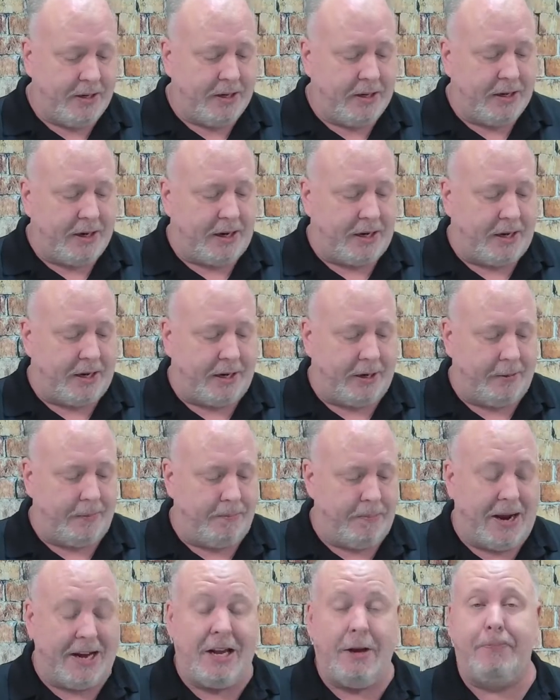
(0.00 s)

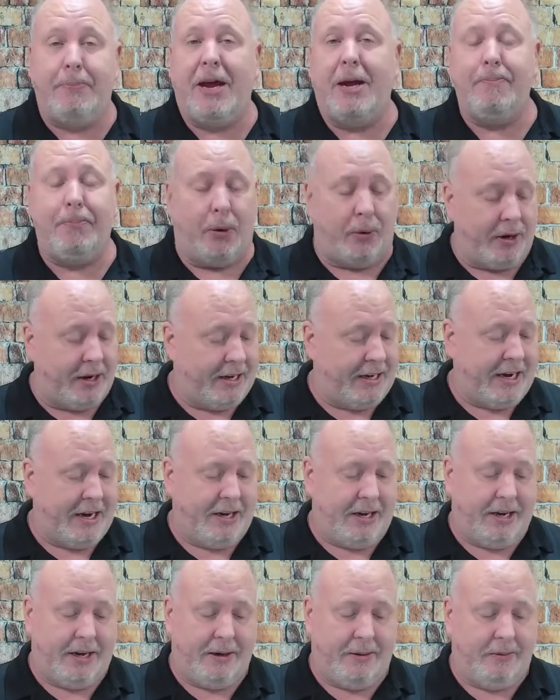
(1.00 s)
Many people are
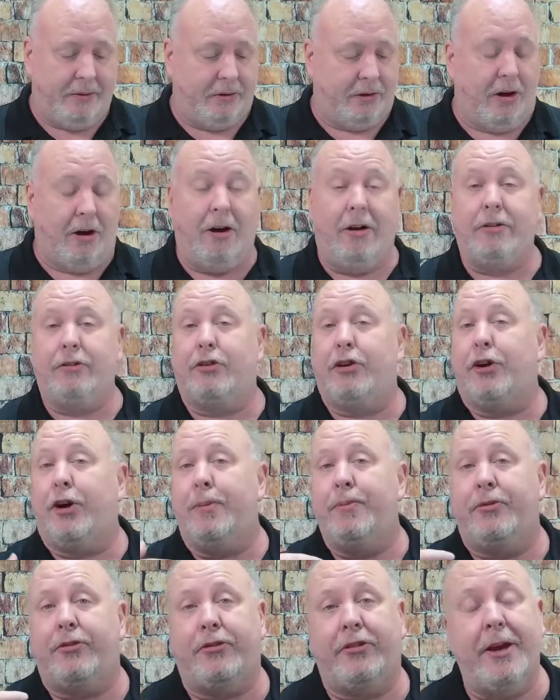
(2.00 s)
getting
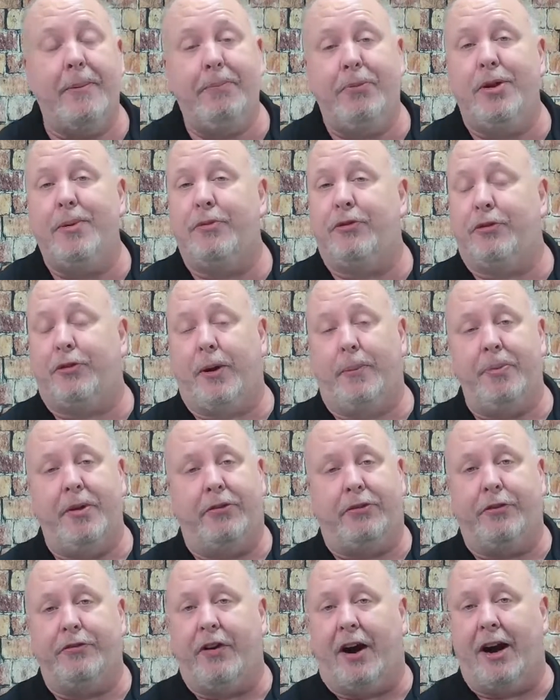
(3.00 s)
long-term symptoms from
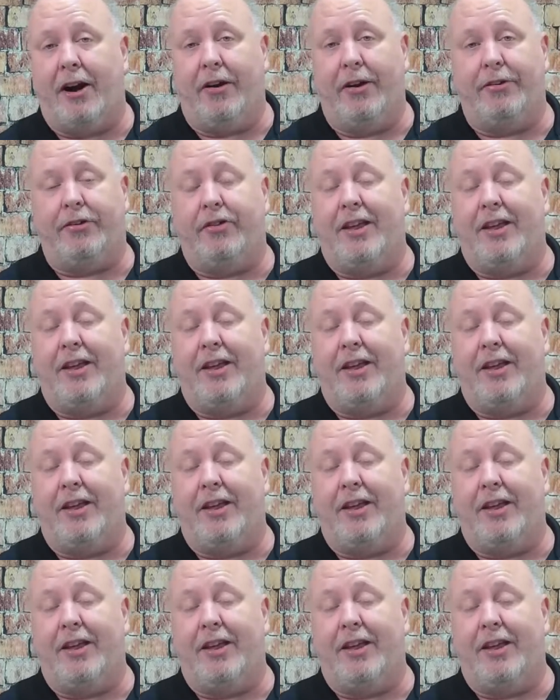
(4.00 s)
this virus.